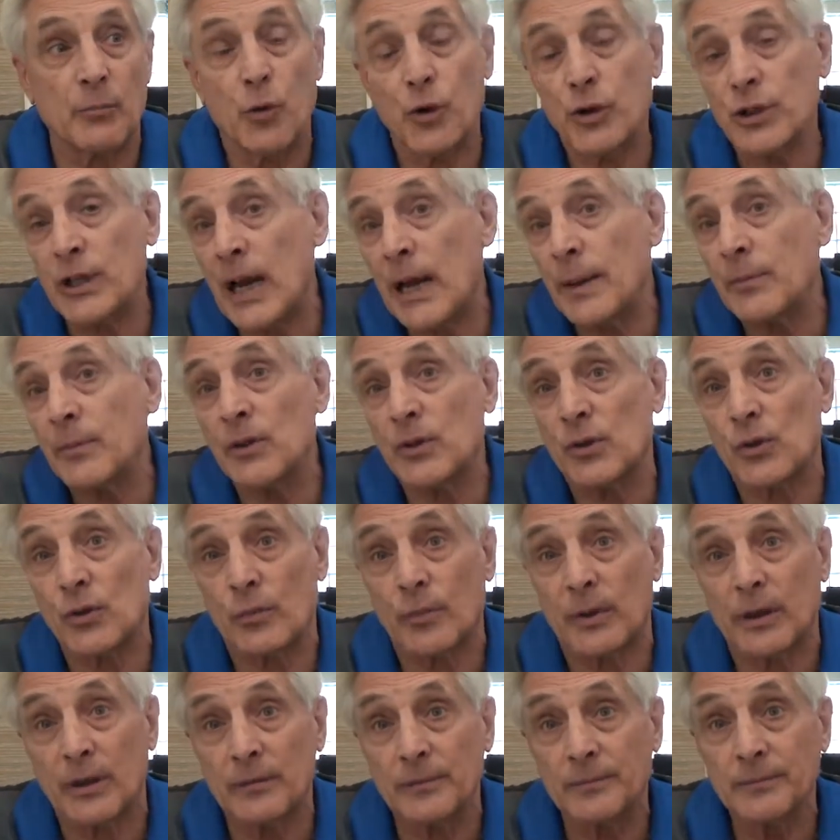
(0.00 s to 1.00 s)
more time
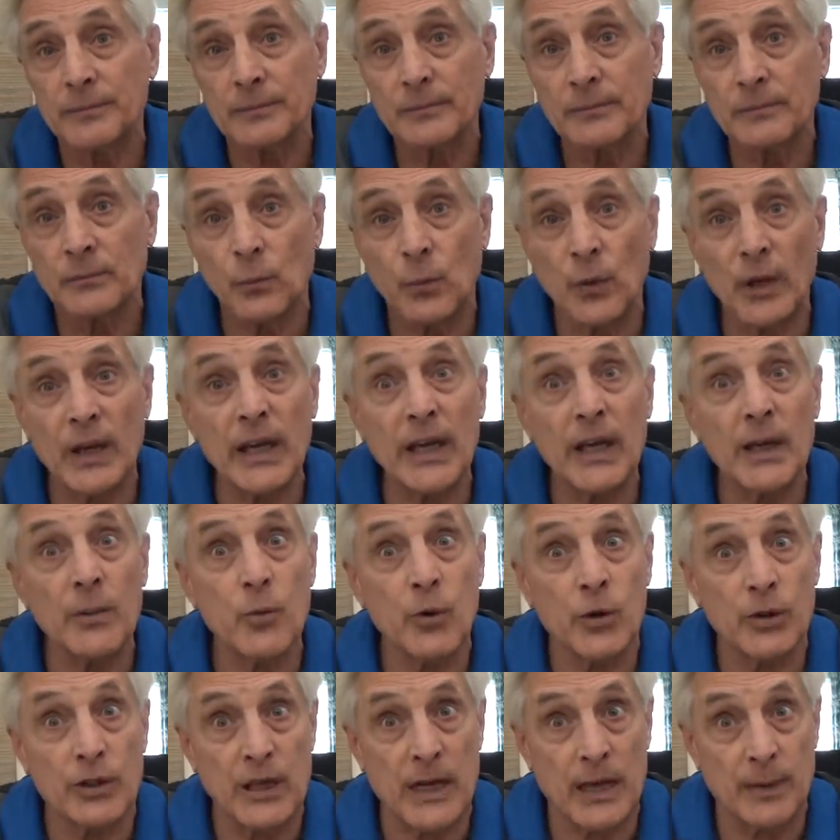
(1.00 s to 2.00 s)
consuming, way
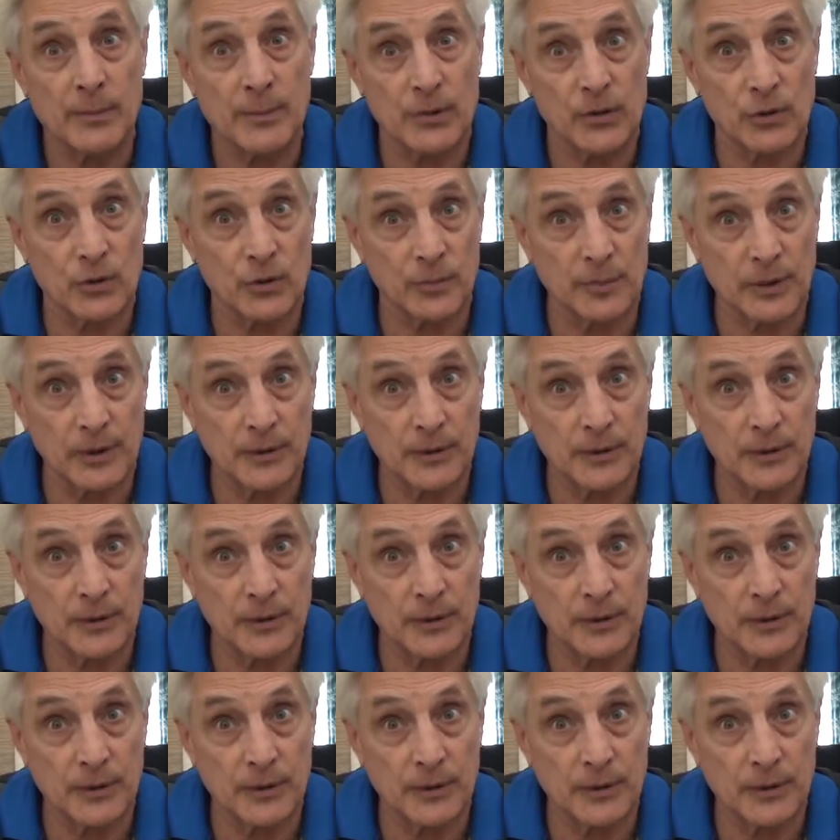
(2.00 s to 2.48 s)
more time consuming.